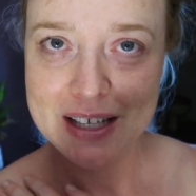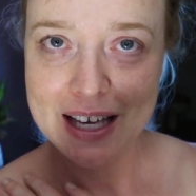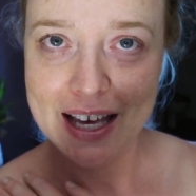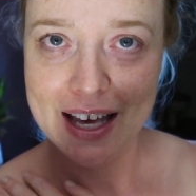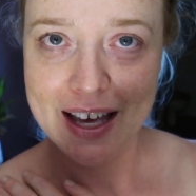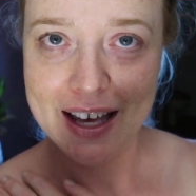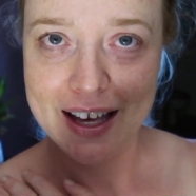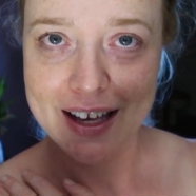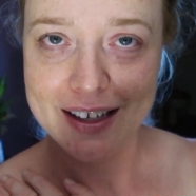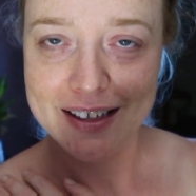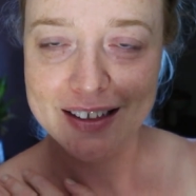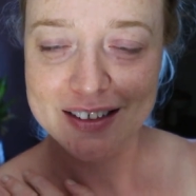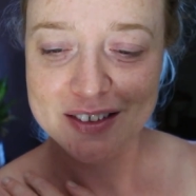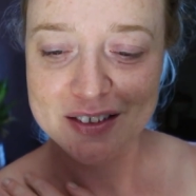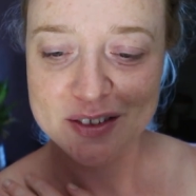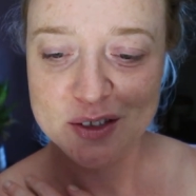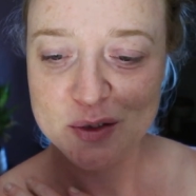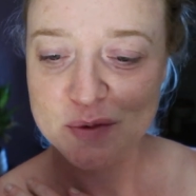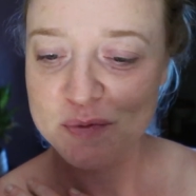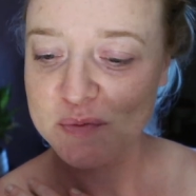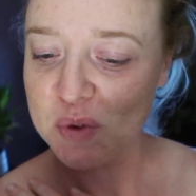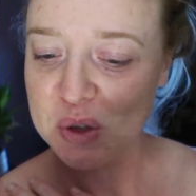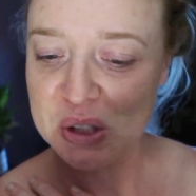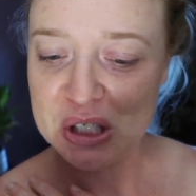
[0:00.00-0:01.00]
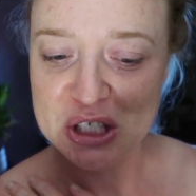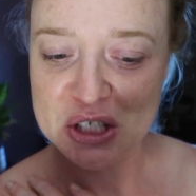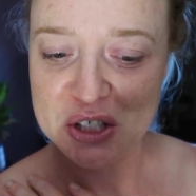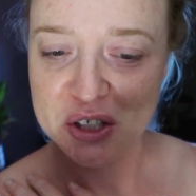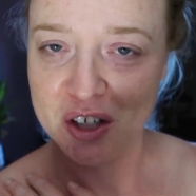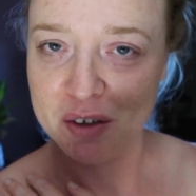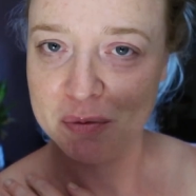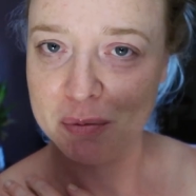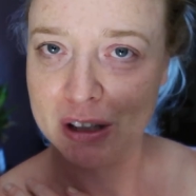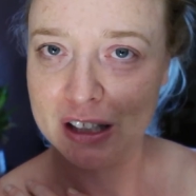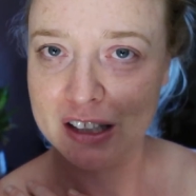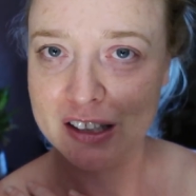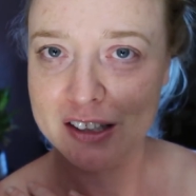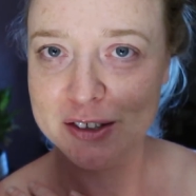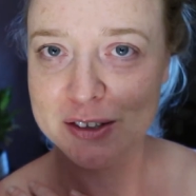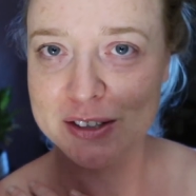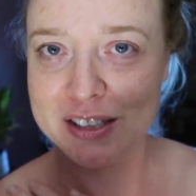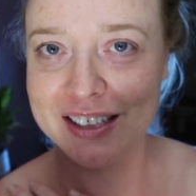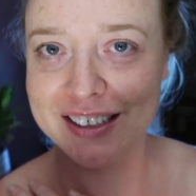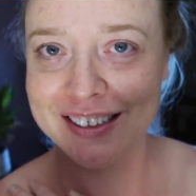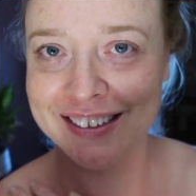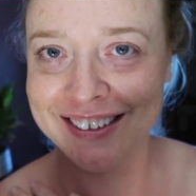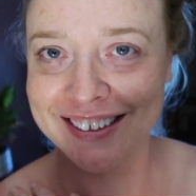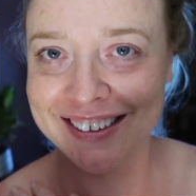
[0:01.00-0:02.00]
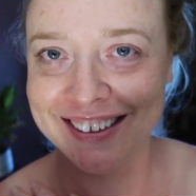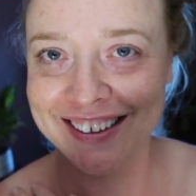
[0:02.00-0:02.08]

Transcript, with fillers: and already took off my clothes.